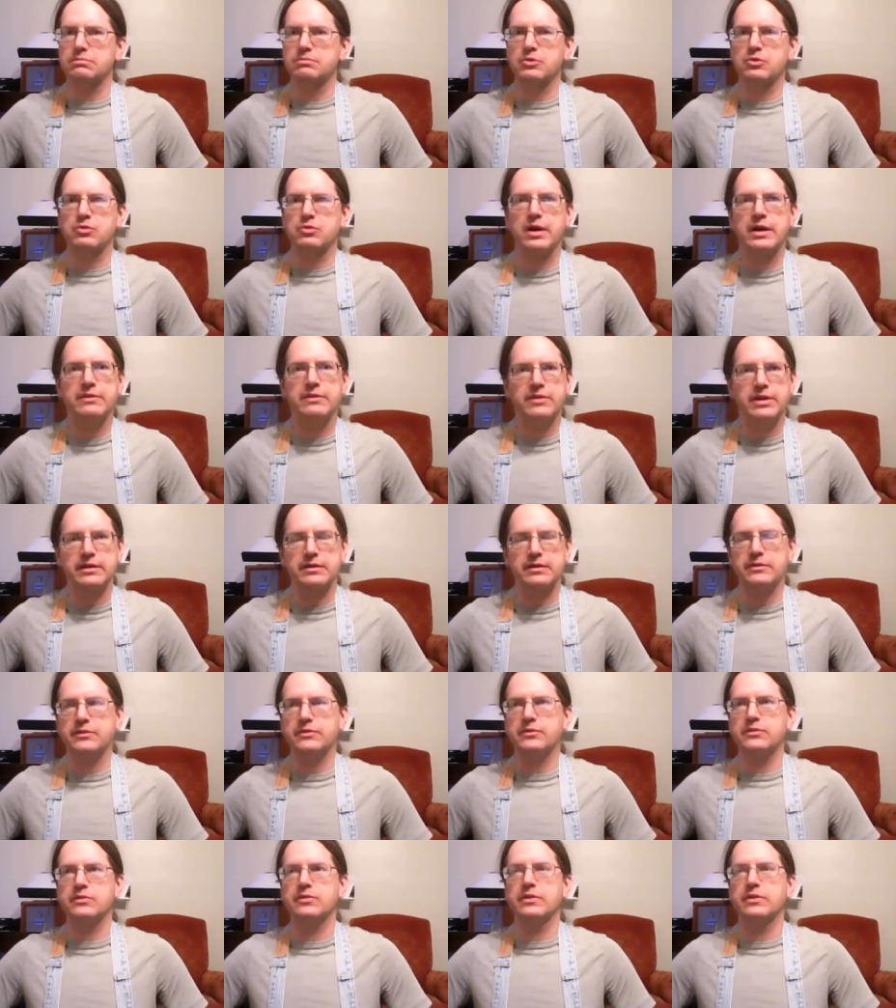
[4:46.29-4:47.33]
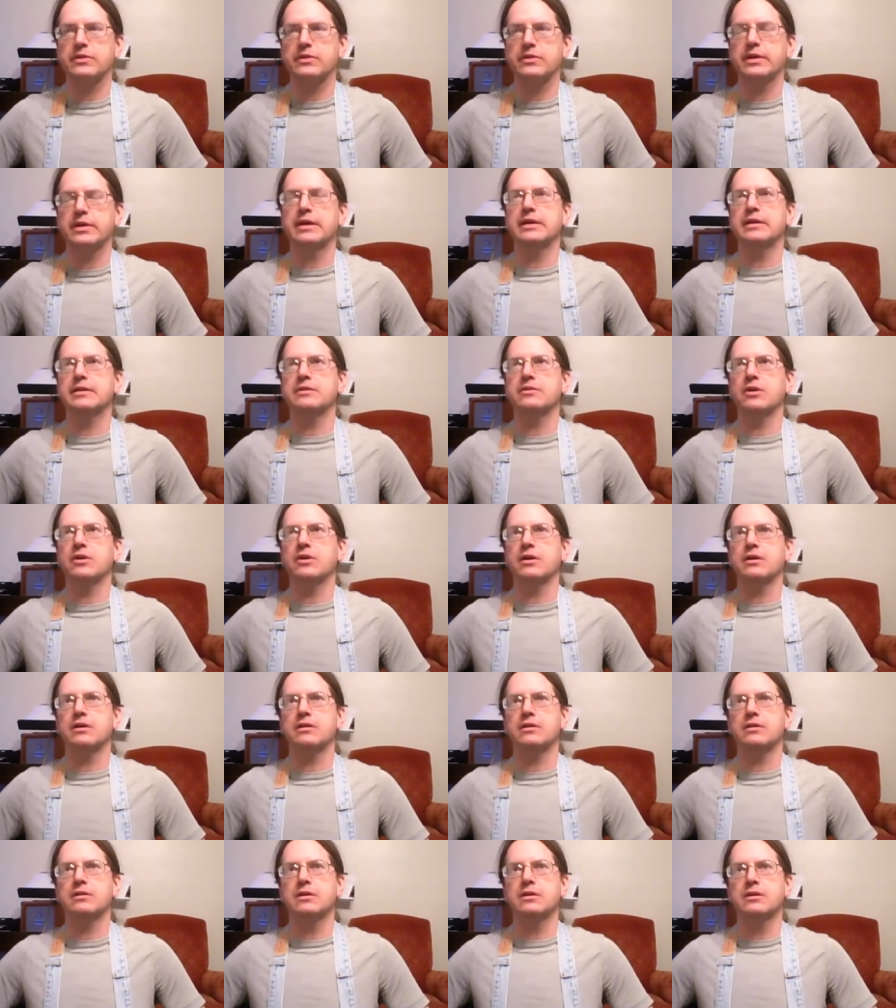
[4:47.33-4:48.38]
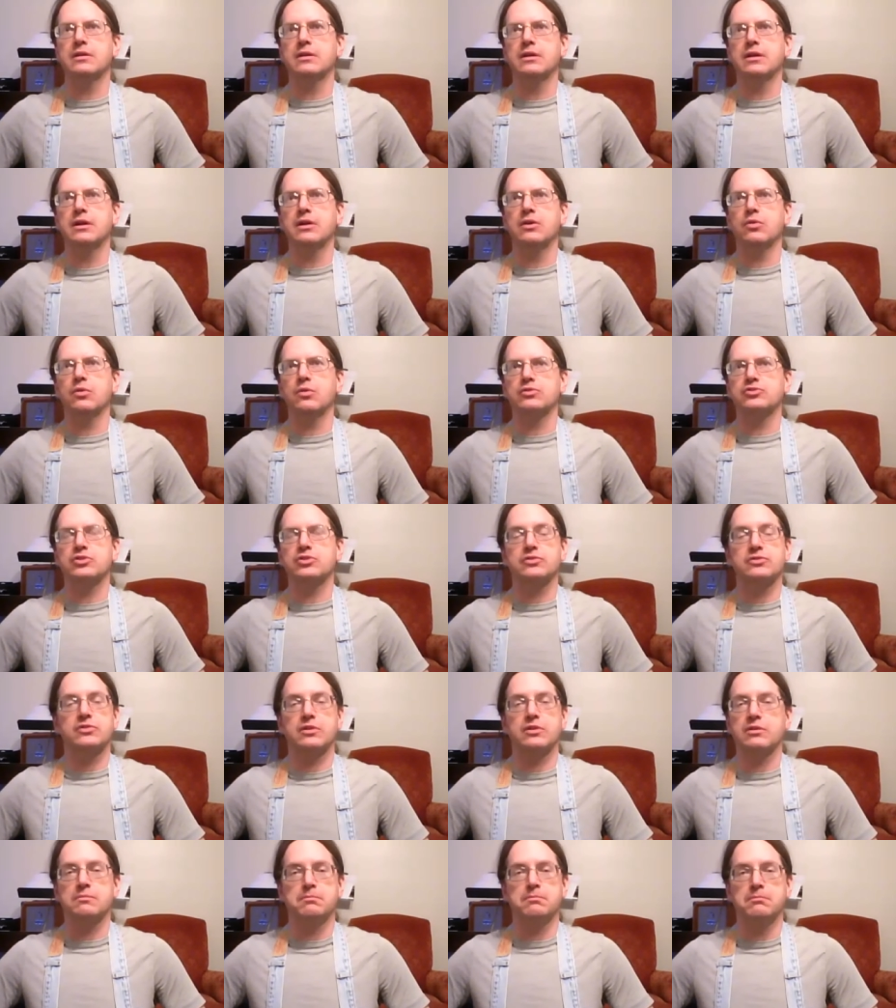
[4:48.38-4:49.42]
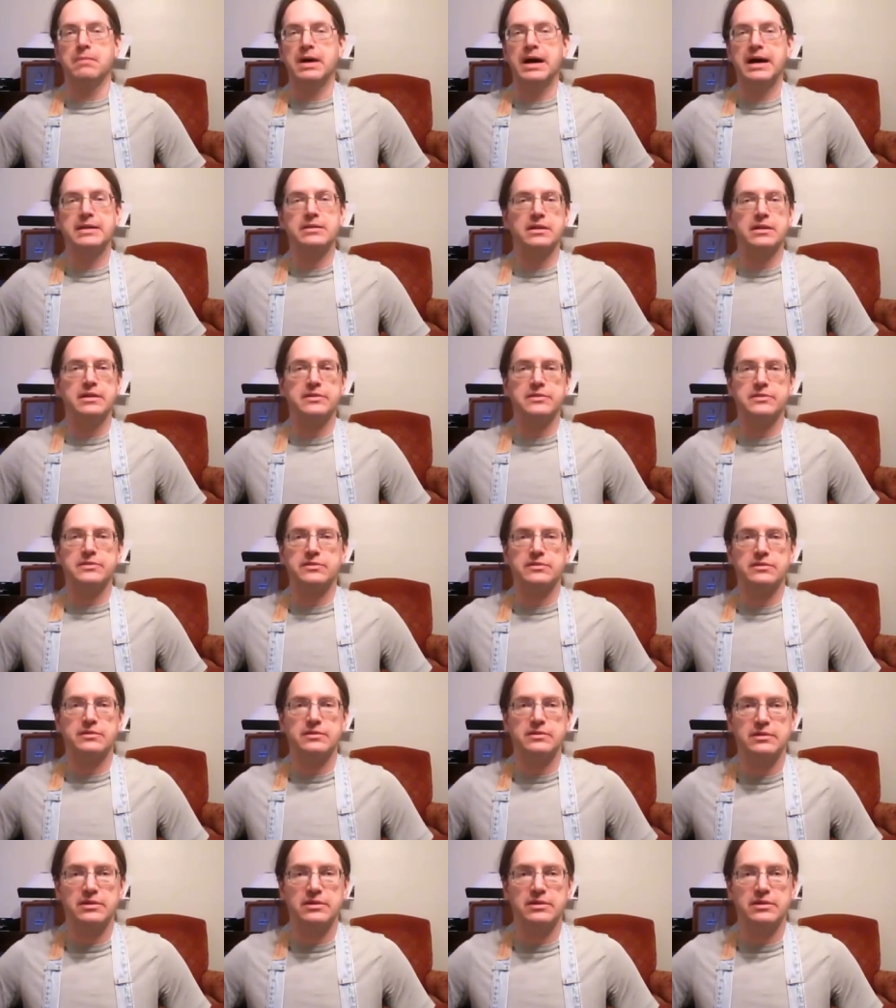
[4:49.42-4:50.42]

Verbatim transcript: cravings and our or just our mindless,